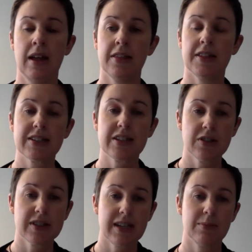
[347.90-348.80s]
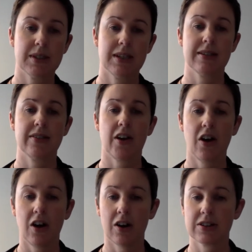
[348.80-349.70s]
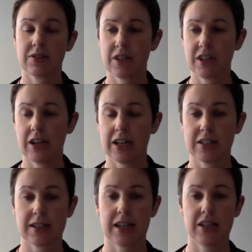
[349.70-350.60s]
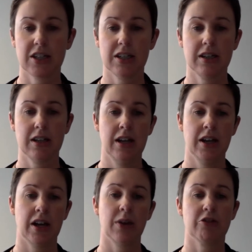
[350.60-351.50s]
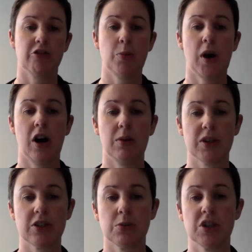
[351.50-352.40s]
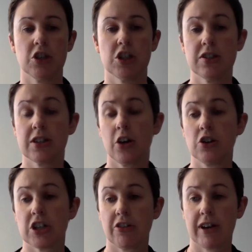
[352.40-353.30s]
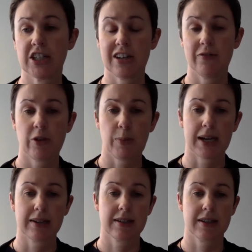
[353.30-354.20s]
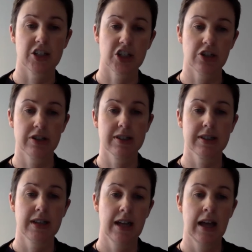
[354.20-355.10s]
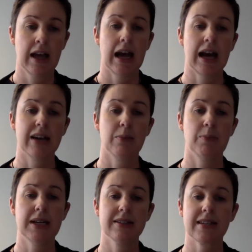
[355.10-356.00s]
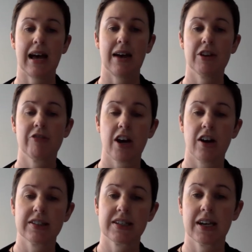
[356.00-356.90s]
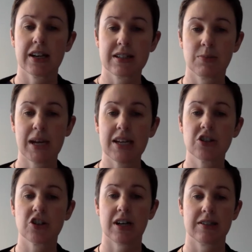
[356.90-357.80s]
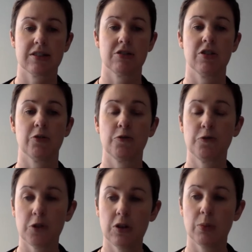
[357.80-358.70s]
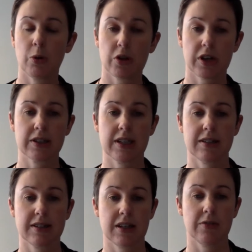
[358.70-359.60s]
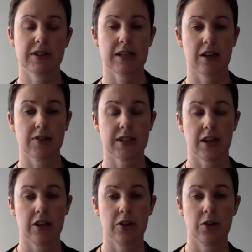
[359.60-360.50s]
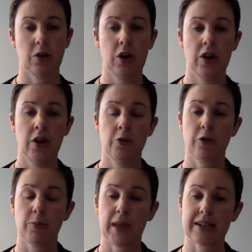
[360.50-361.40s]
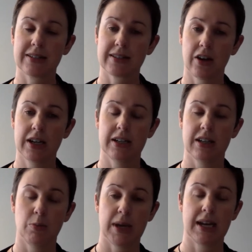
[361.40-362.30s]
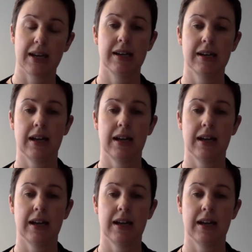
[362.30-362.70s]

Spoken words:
This concept is at the heart of the new legislation going through Parliament to introduce a conduct regime for banks and insurers. And it means having regard to customer interests through the full product and service life cycle, from that design at the beginning